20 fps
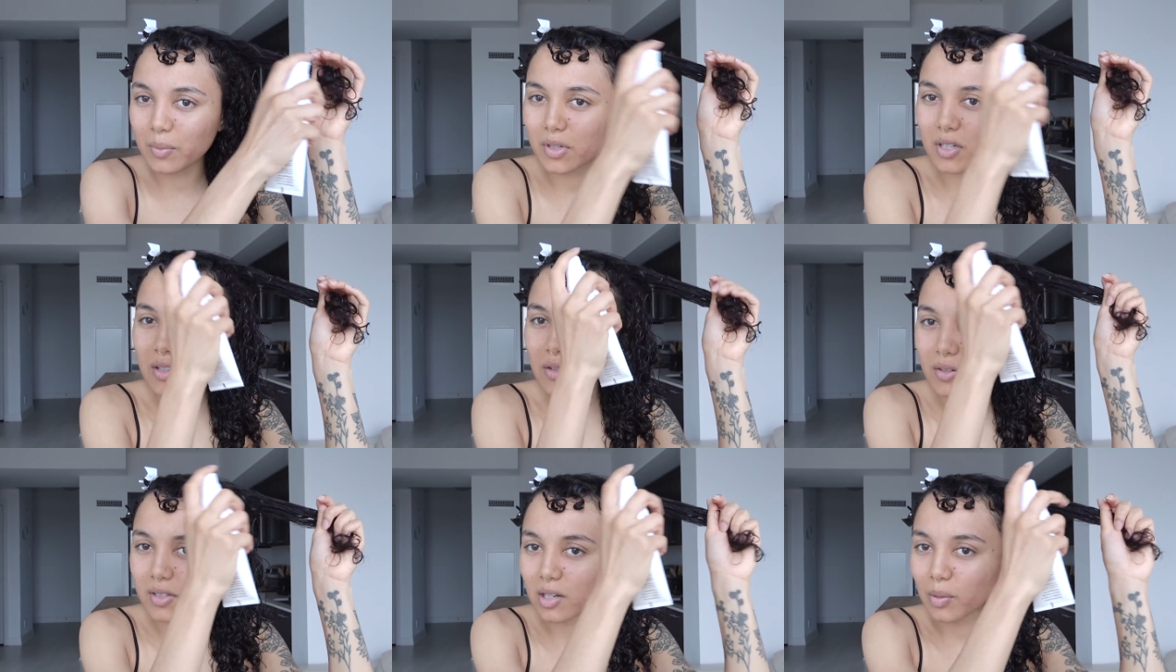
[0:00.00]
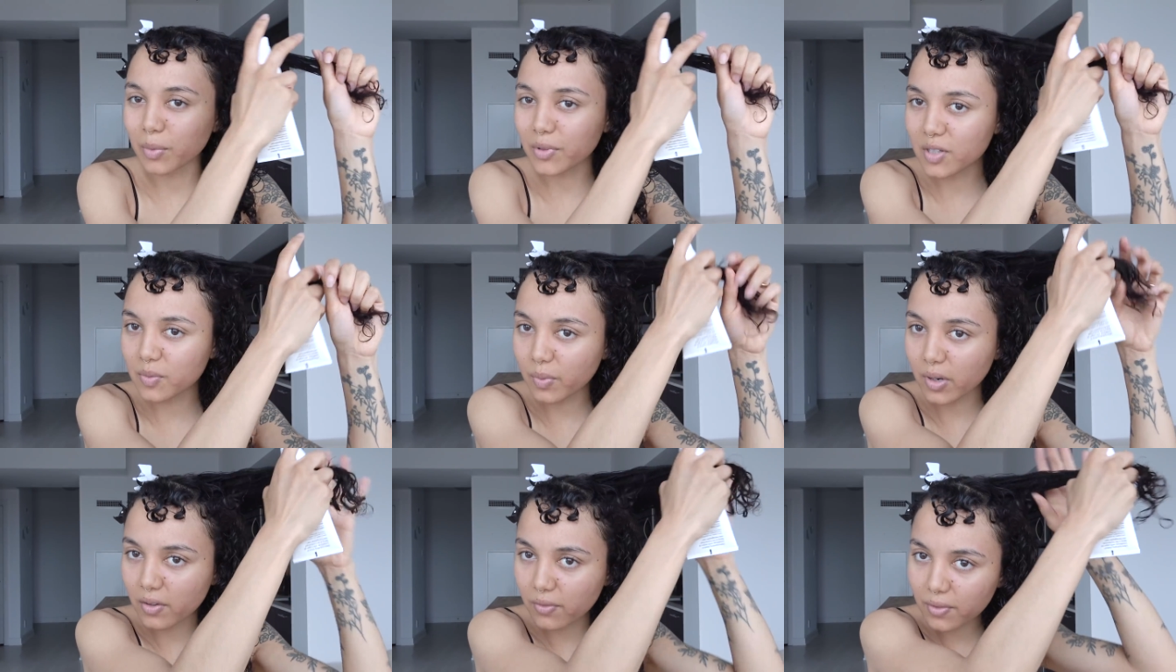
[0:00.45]
I'm gonna do a double
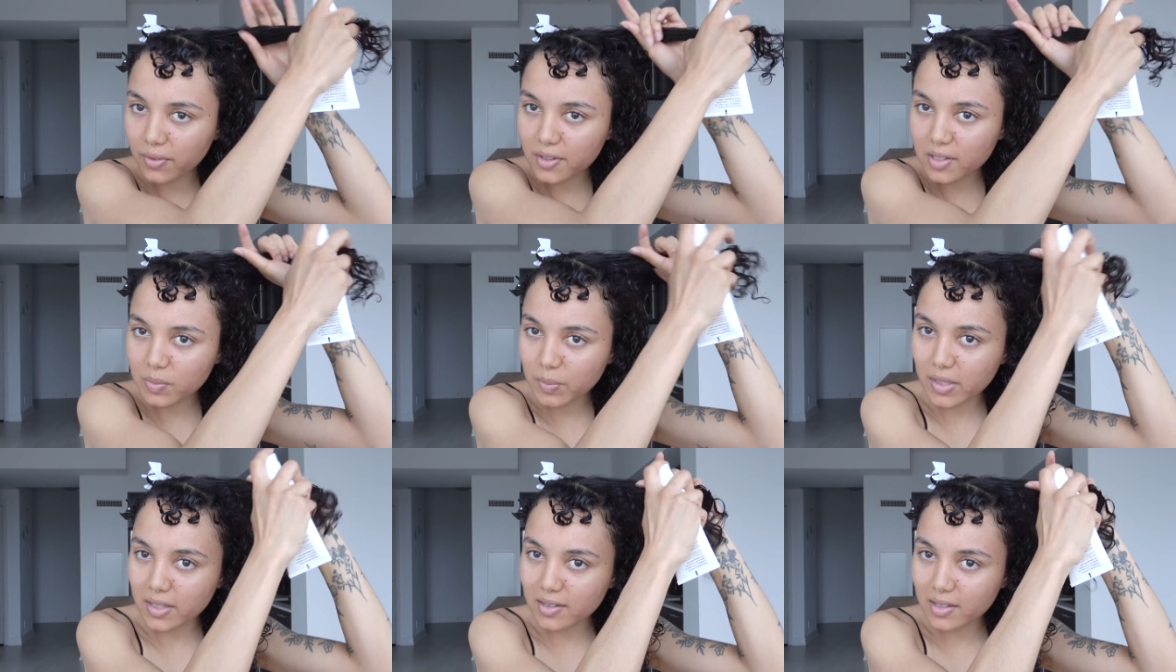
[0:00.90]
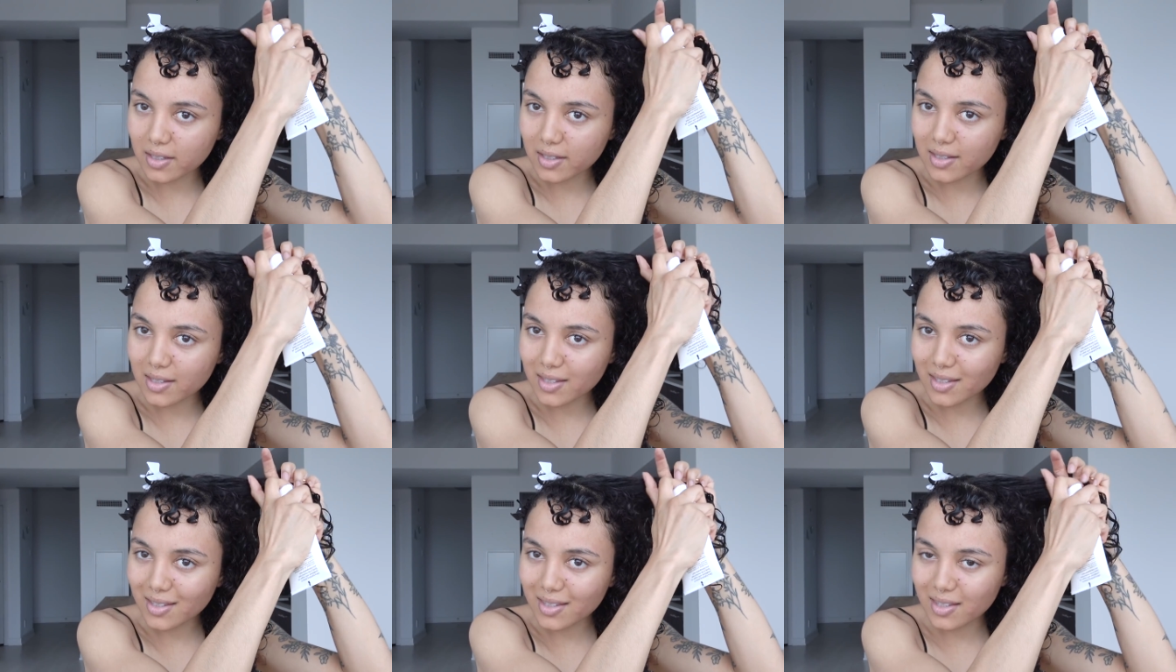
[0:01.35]
spray for this piece
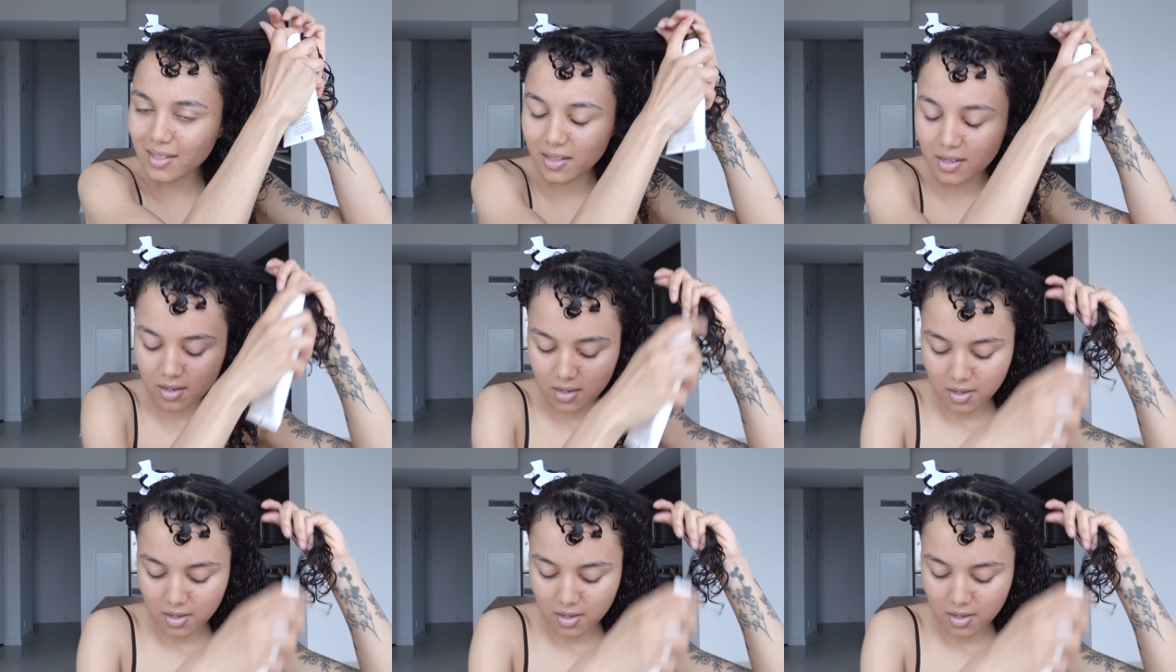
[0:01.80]
because it's